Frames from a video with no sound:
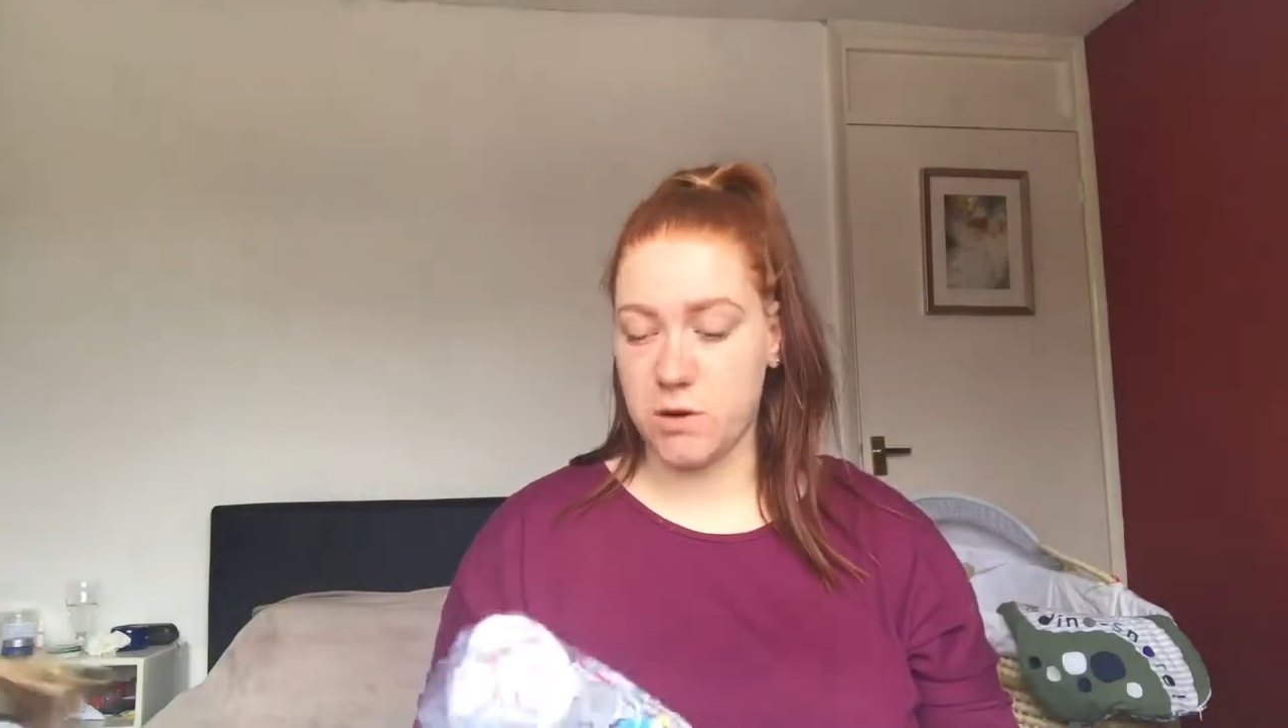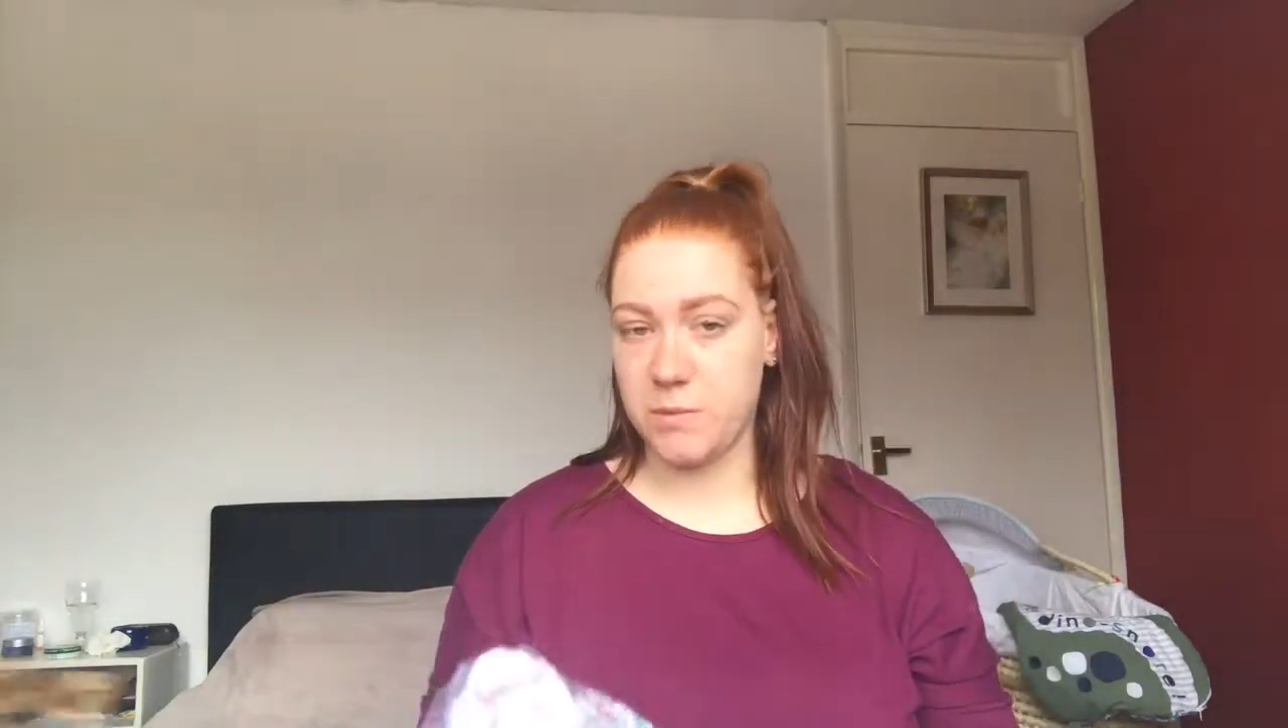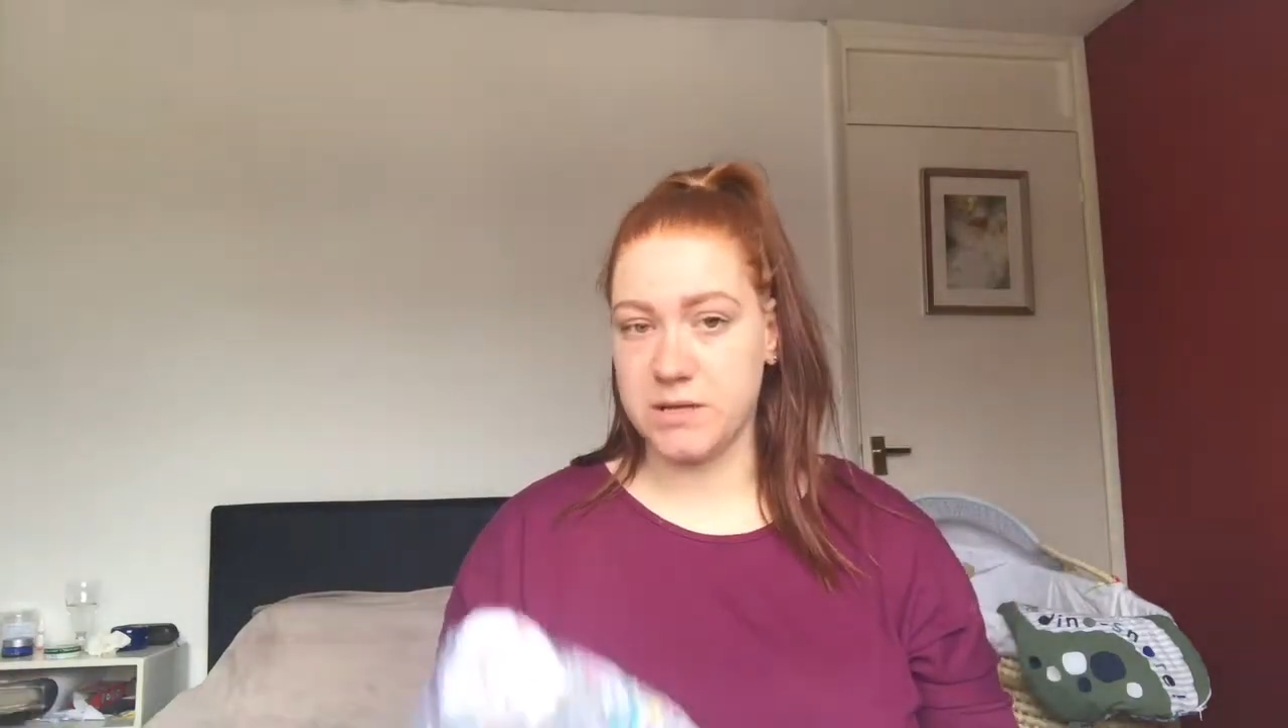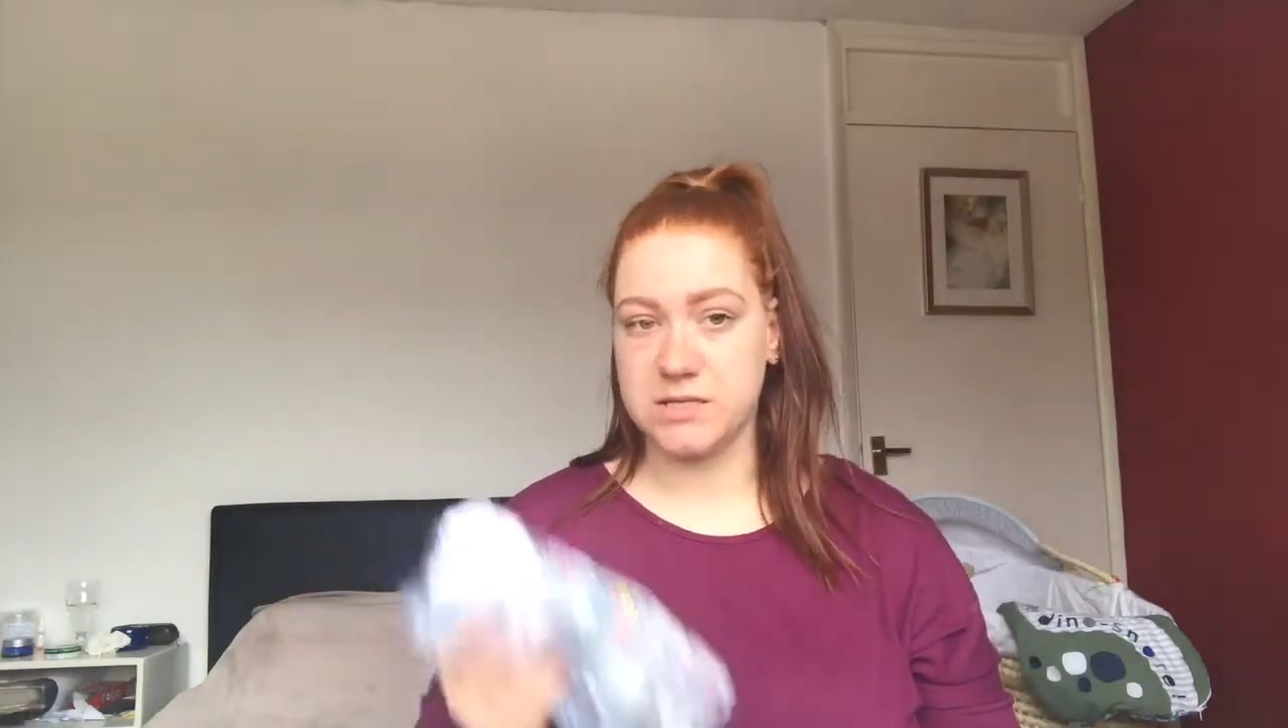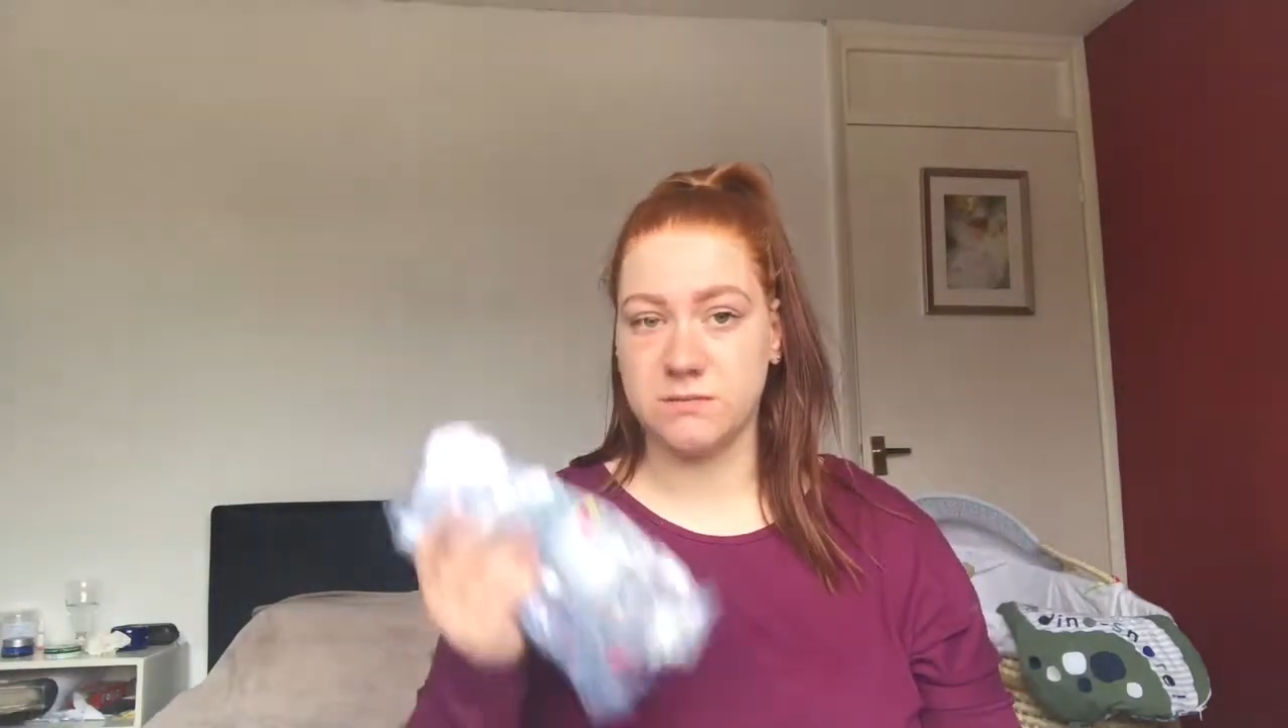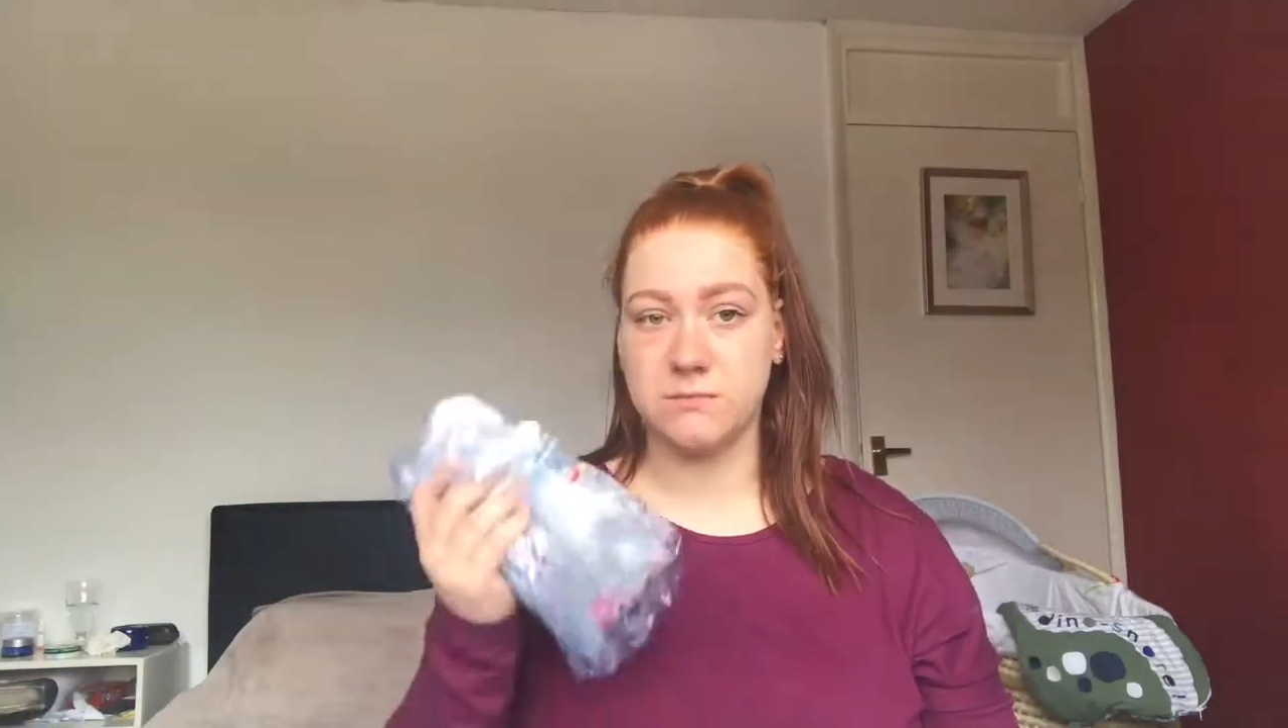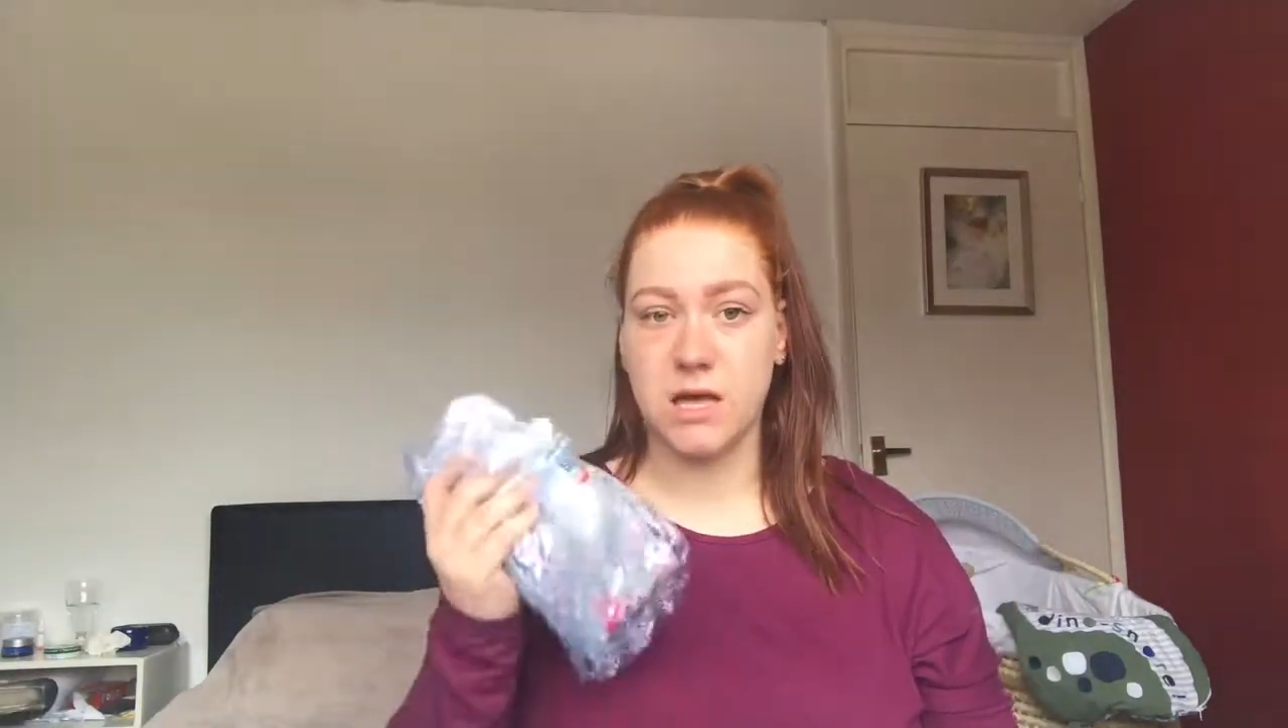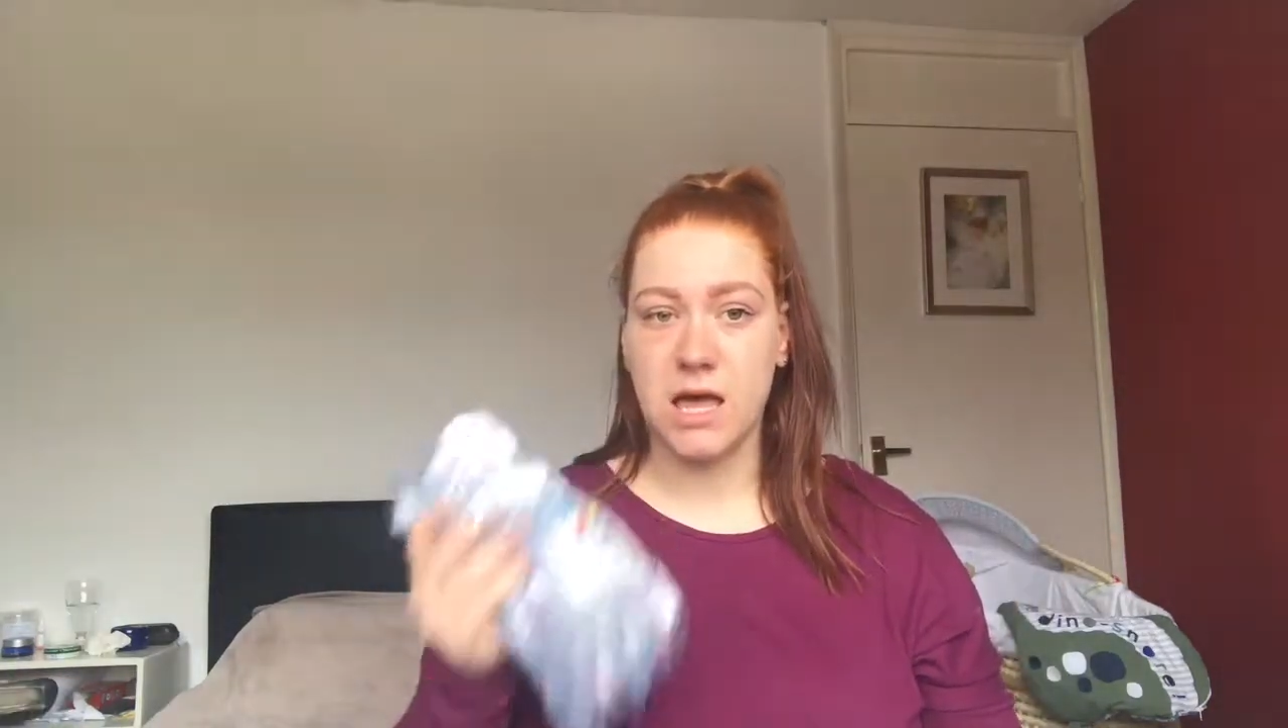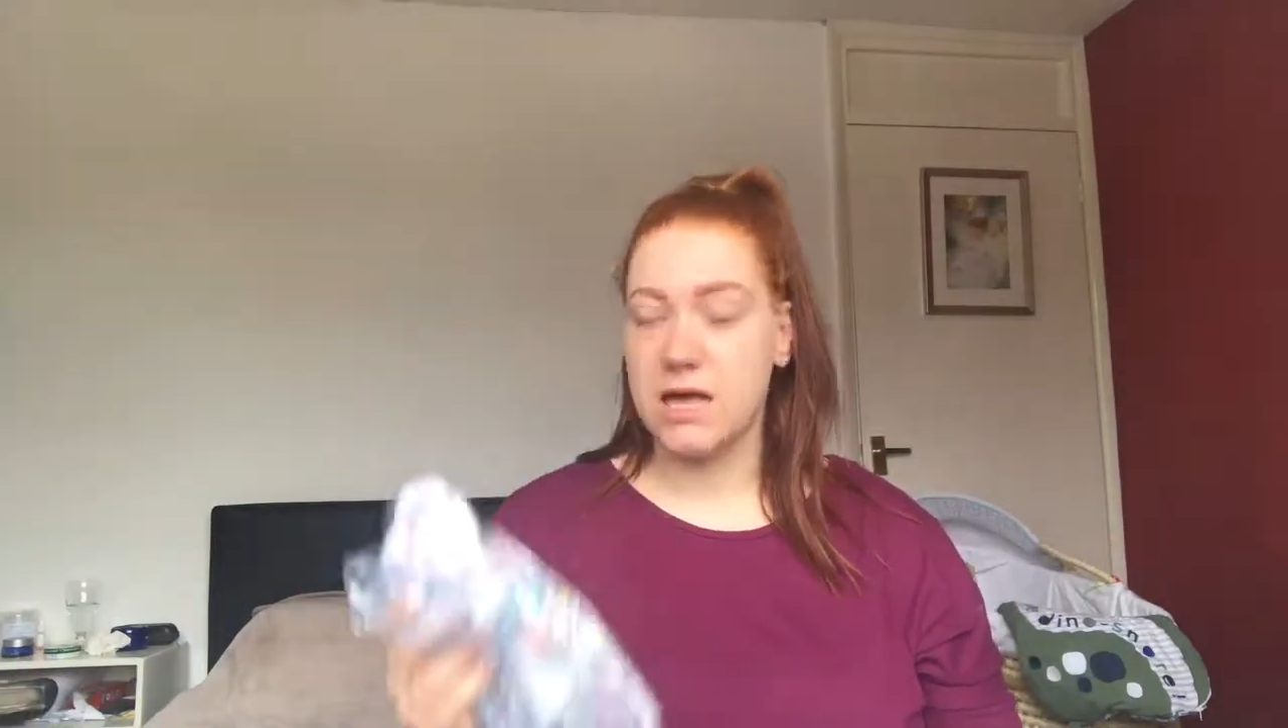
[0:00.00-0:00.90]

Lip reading: pop in some